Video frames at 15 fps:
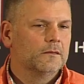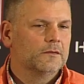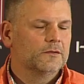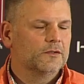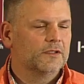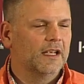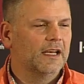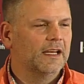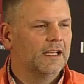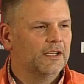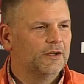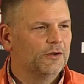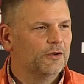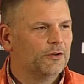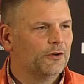Was that a
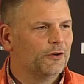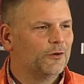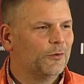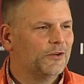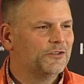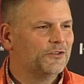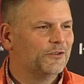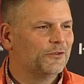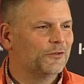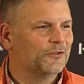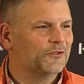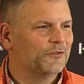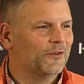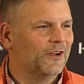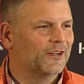Hendon Hooker question or a
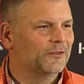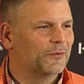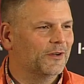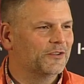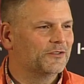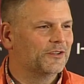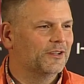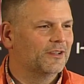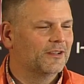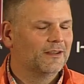Jerod question?